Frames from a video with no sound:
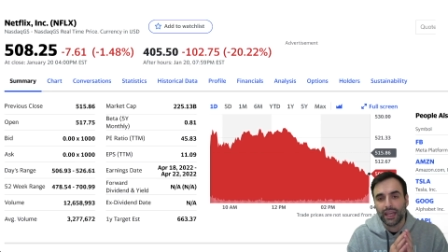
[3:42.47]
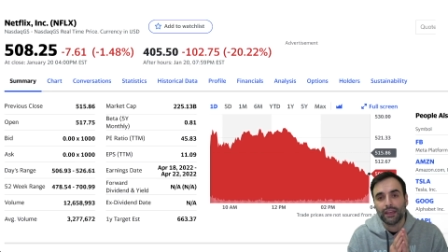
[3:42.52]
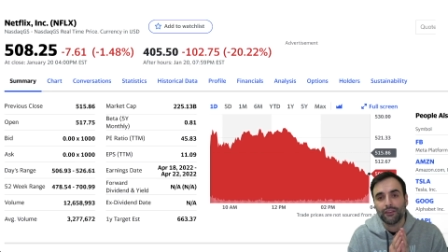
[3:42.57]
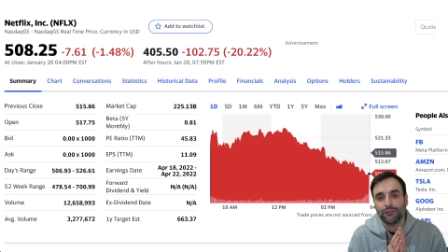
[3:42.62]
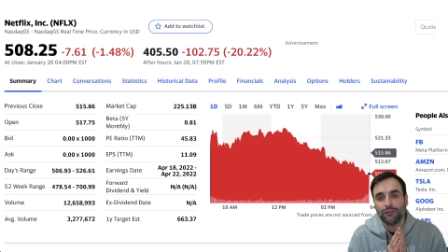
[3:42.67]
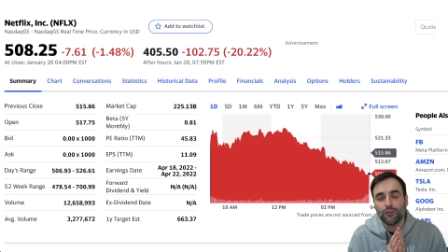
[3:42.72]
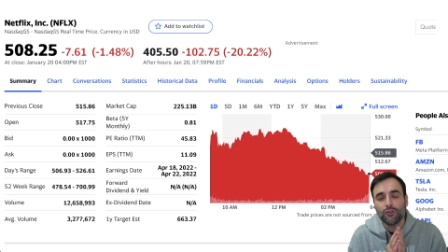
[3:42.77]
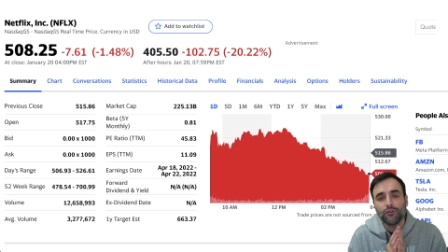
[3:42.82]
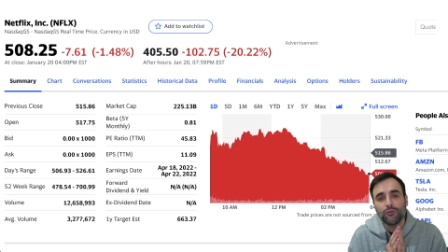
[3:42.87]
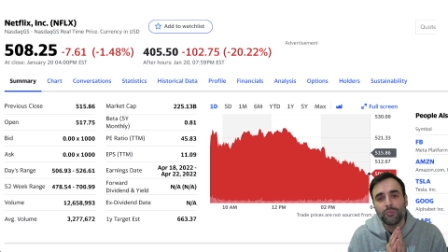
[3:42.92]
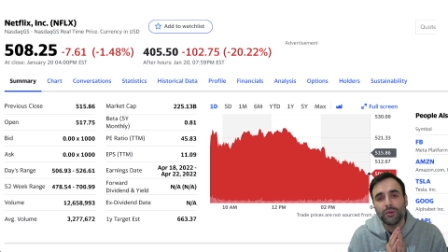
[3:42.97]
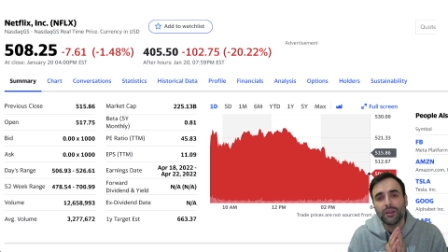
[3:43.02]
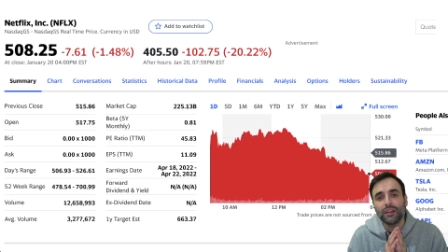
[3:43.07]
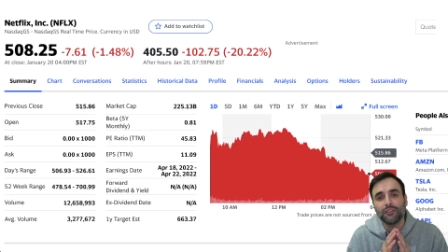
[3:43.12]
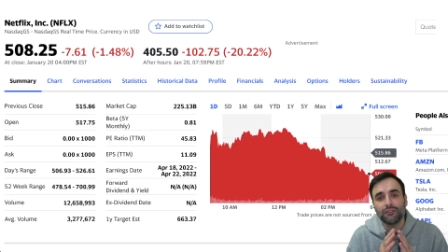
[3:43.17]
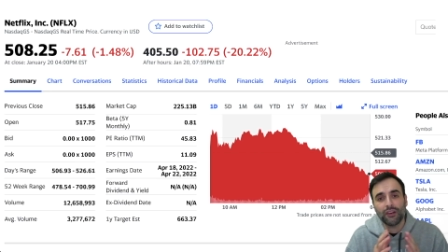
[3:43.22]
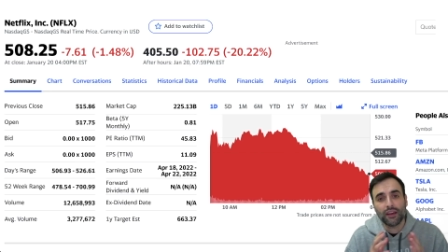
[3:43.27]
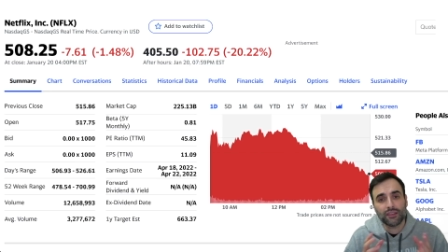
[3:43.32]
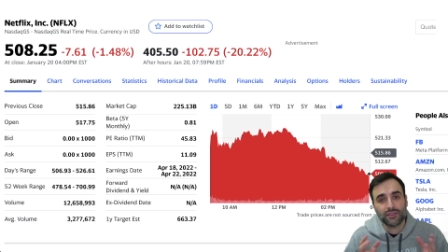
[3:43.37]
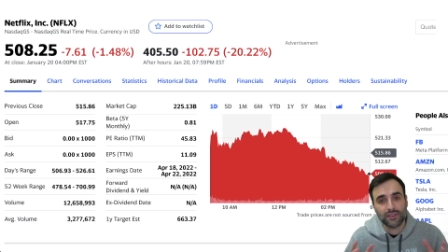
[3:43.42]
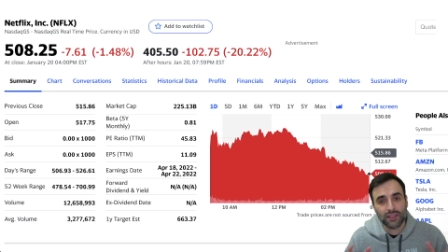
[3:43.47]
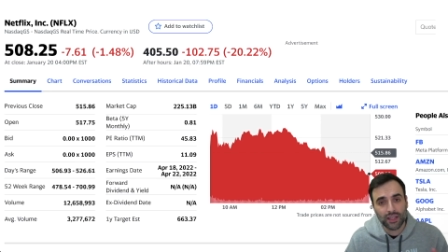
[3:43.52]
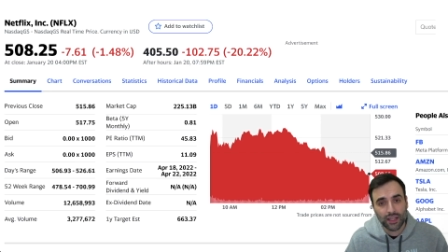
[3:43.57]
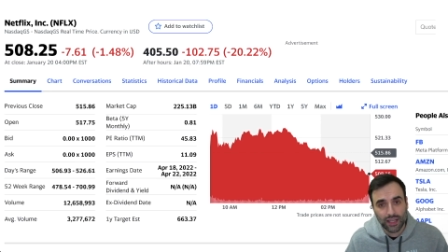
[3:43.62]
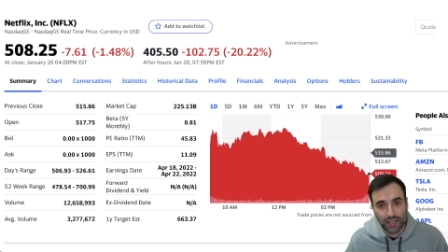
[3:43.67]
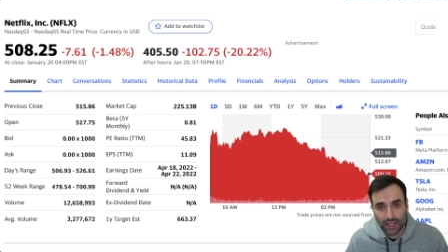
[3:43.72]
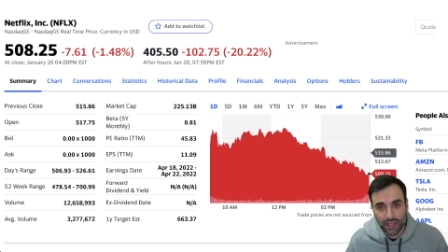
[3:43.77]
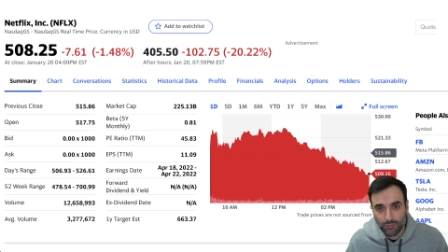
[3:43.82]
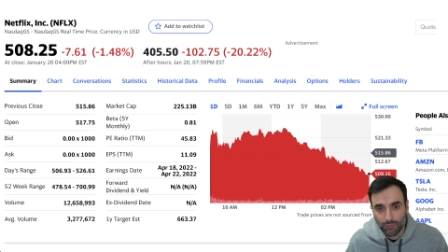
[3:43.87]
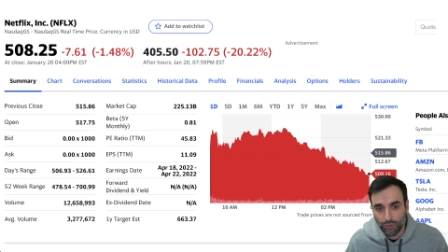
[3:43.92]
If you've been
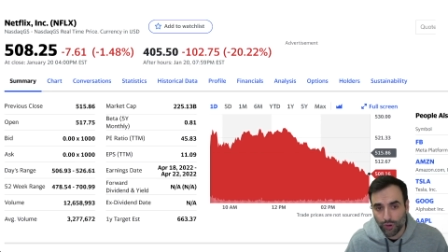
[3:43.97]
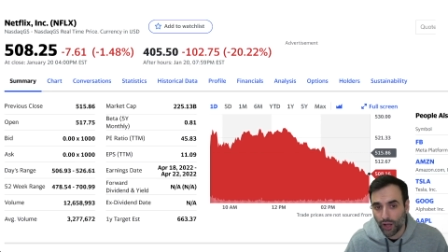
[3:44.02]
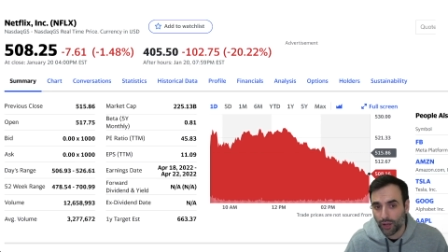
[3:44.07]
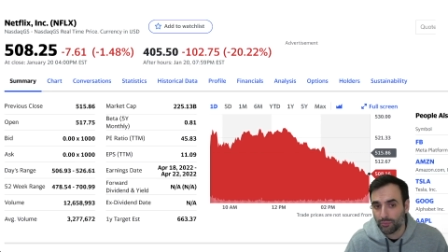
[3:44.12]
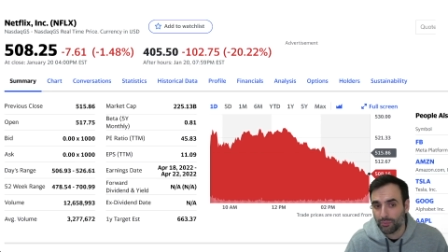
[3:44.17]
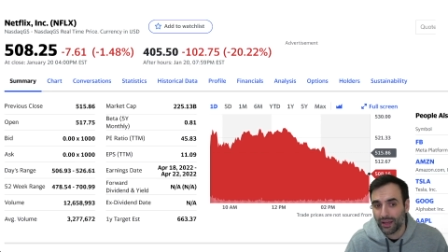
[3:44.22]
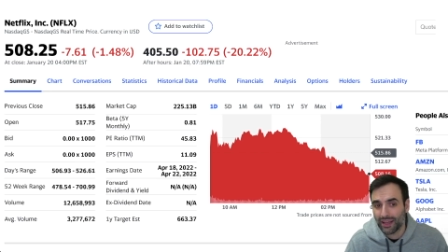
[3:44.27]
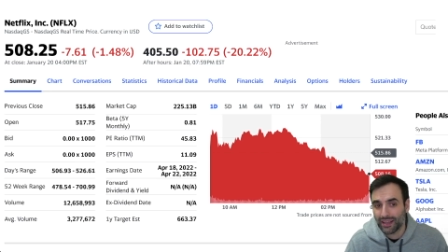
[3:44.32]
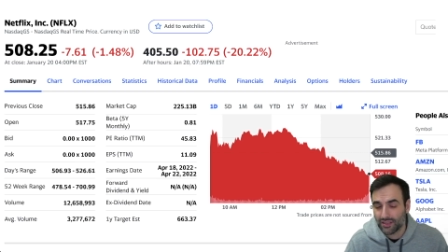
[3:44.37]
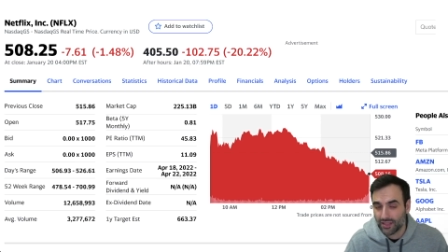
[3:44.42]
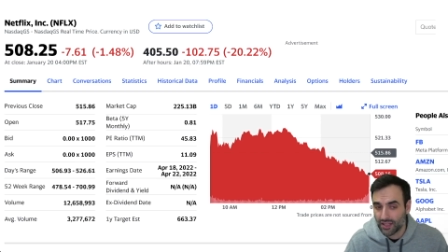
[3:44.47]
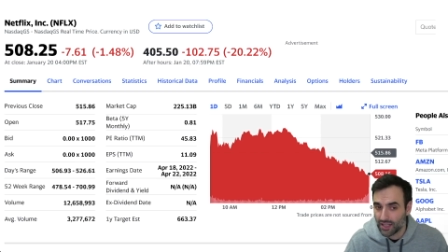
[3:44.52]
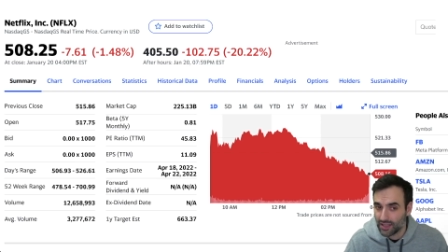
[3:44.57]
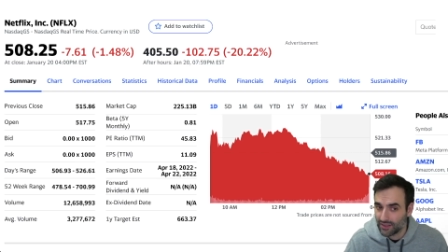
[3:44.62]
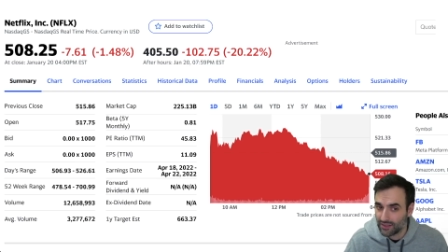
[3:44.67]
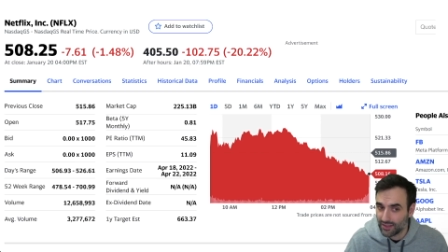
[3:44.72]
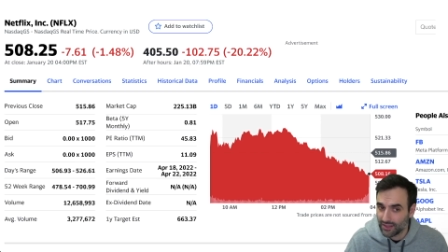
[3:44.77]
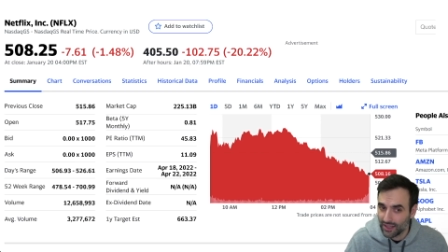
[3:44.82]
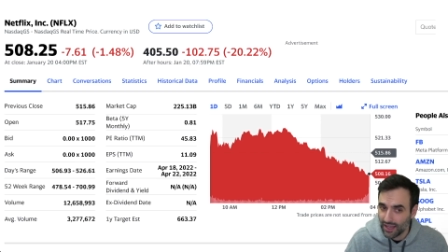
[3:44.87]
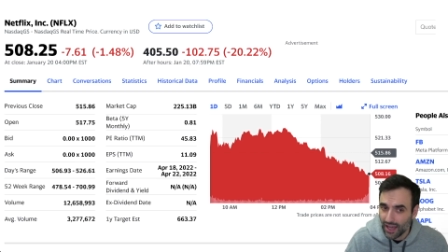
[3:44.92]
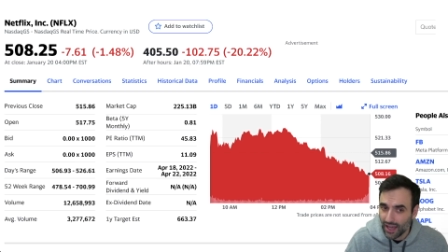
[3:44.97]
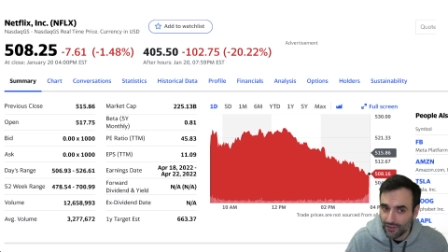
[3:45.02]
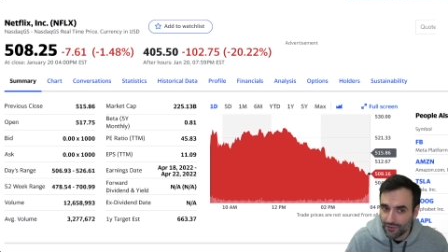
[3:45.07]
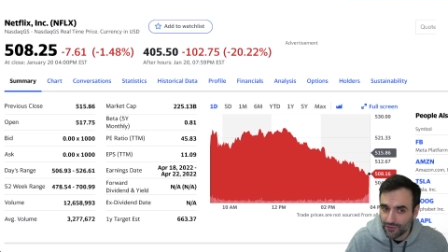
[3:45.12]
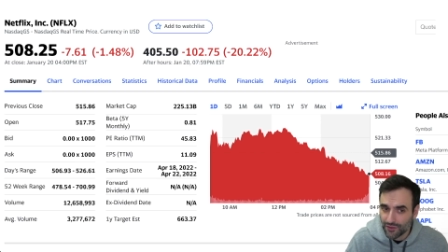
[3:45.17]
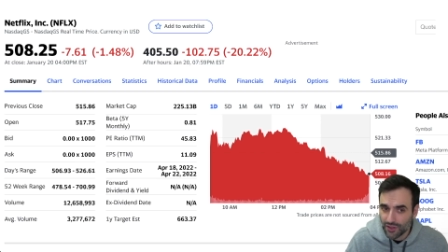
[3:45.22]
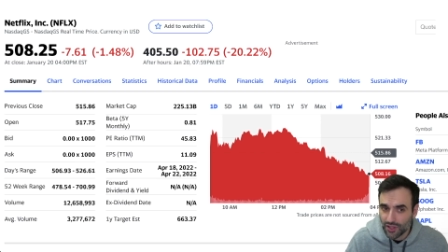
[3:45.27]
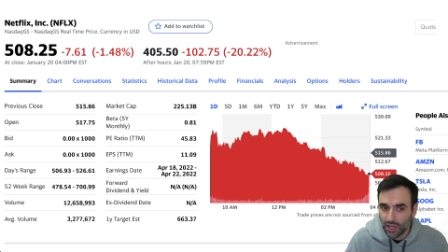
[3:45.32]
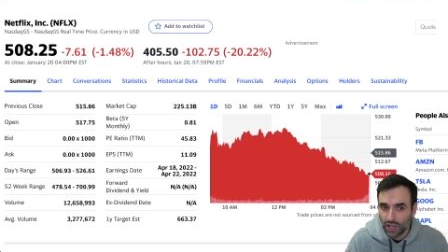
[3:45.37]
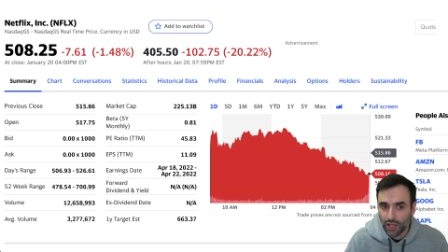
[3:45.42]
investing in broad based
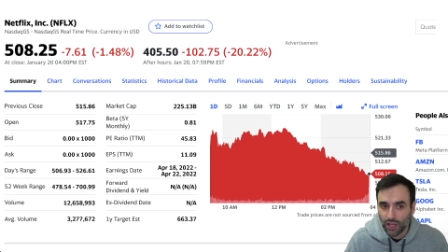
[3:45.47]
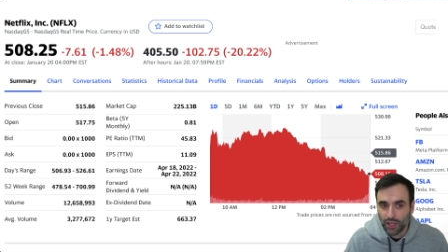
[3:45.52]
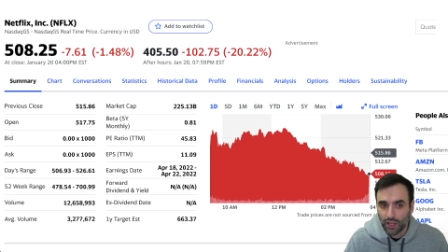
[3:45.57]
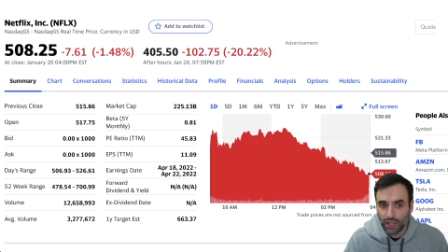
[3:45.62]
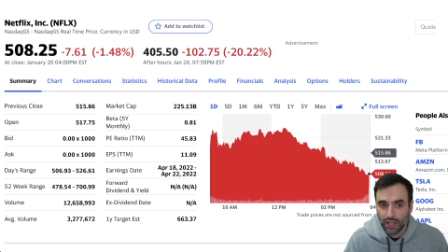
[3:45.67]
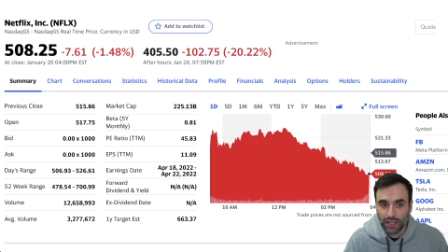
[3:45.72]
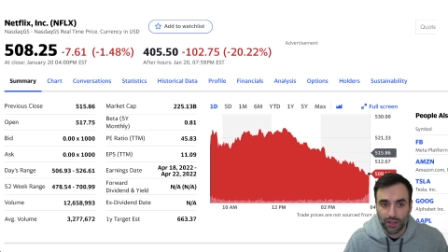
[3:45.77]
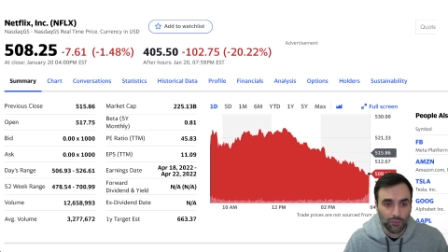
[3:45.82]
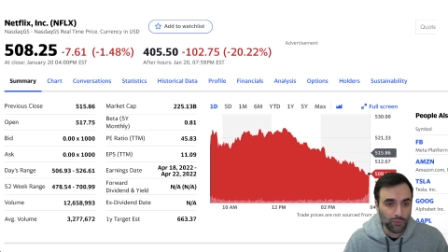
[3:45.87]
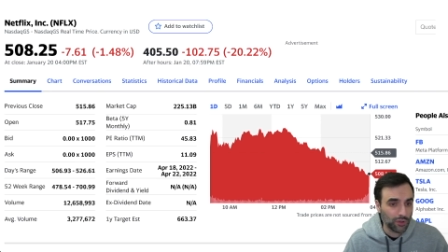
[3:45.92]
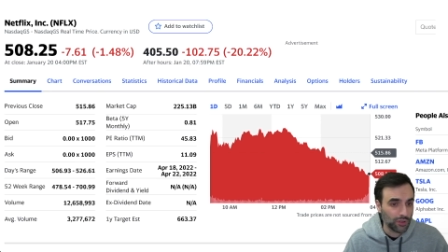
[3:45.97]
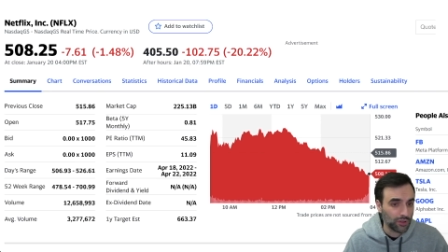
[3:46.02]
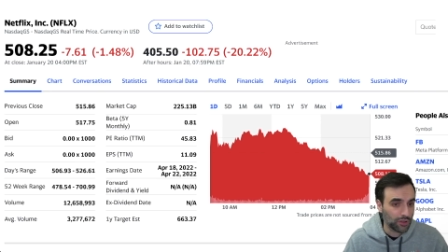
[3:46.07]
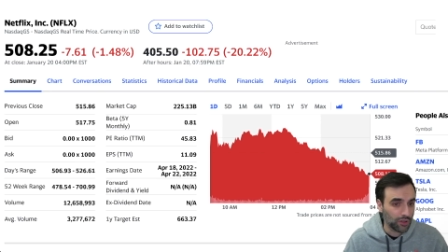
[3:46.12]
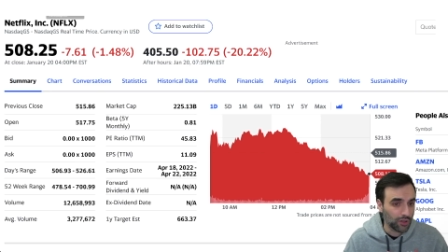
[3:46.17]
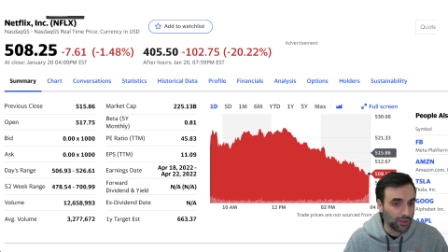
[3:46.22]
ETFs, it would